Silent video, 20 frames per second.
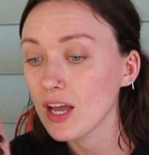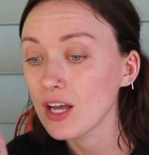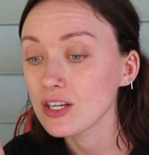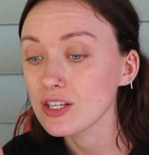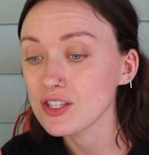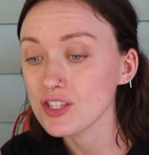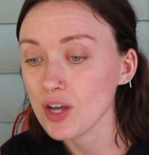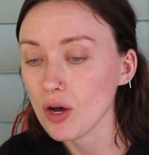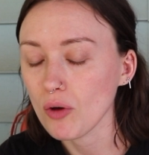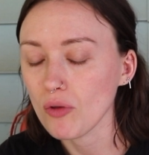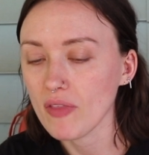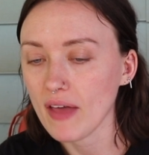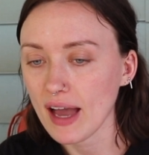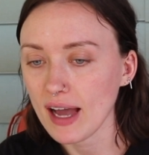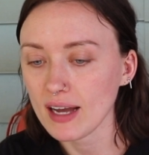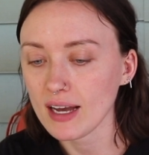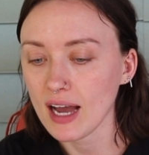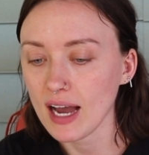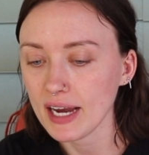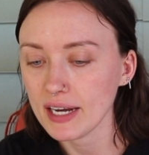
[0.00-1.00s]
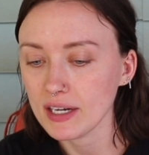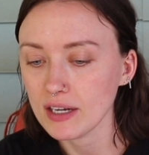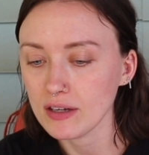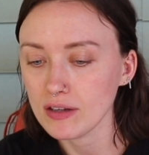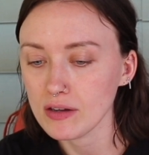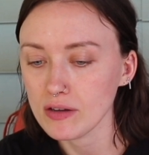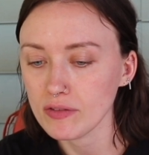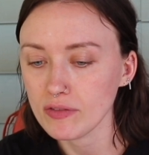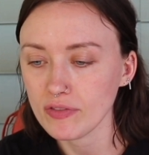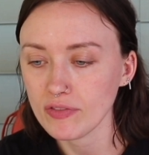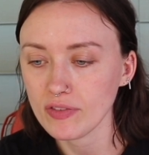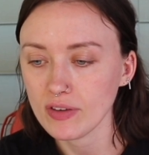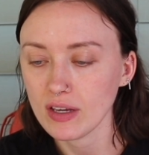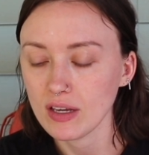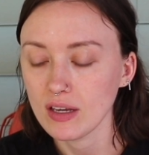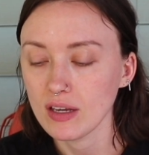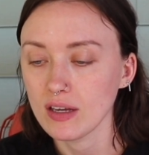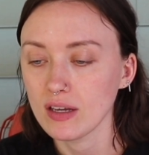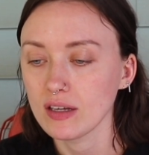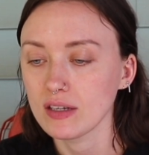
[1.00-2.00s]
So that kind of
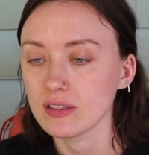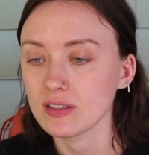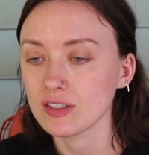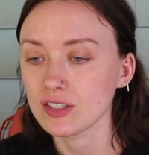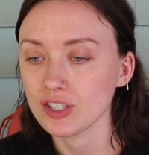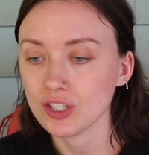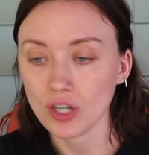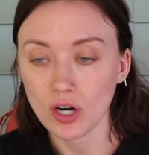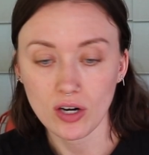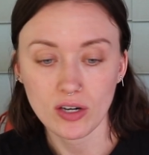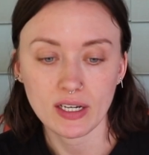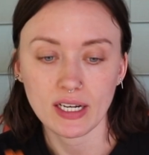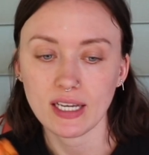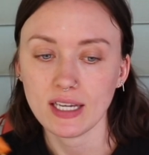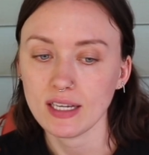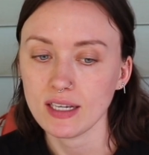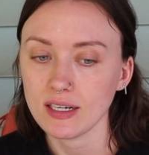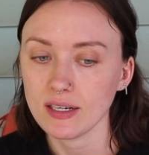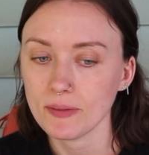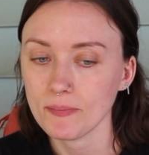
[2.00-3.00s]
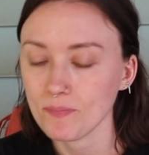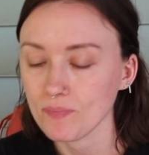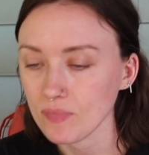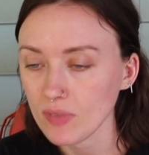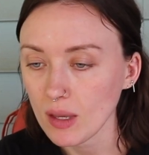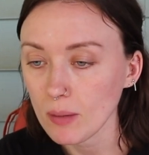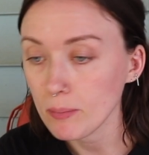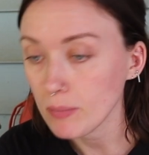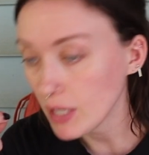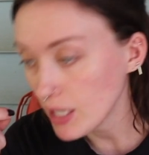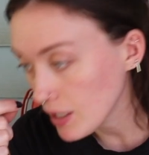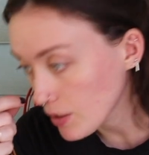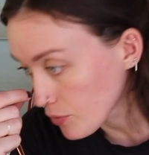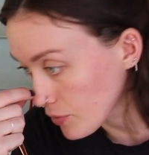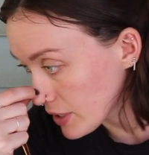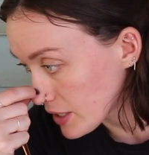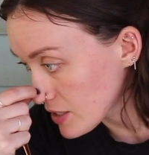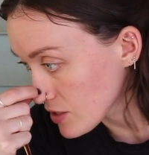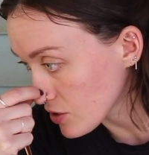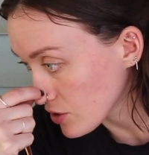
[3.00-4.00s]
started me
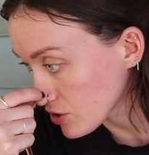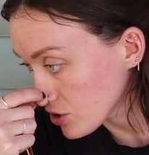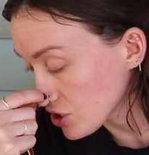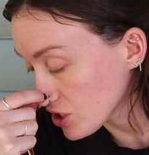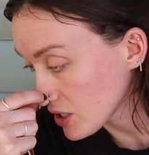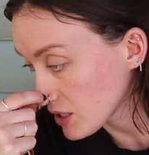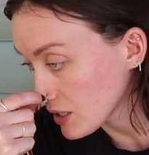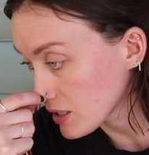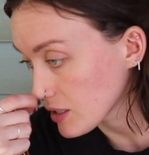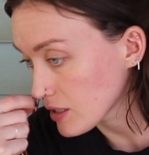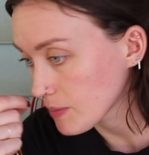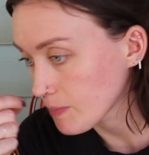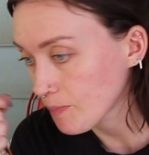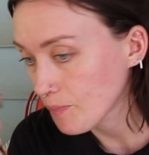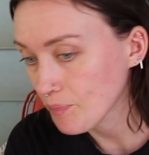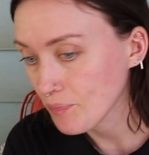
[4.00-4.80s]
researching